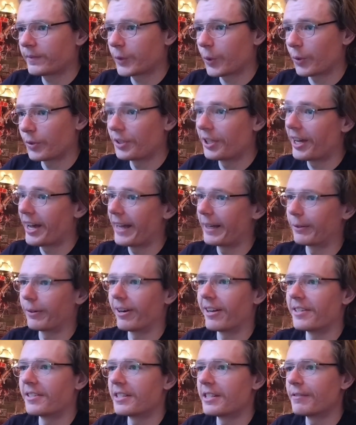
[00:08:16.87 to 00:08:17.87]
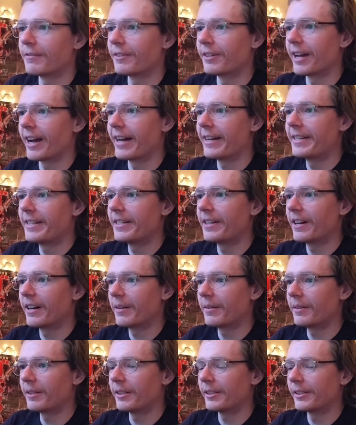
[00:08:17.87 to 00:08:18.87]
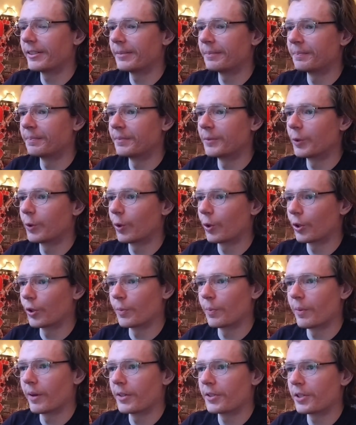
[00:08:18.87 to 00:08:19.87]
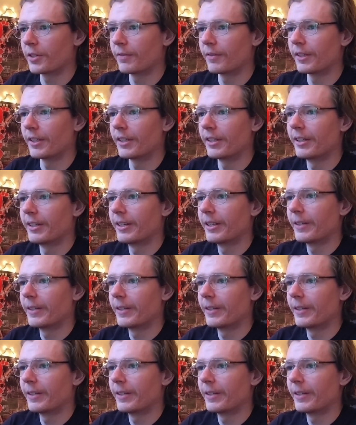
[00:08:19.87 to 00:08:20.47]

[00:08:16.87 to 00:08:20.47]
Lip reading: or Die Rise even. I did not learn much of it.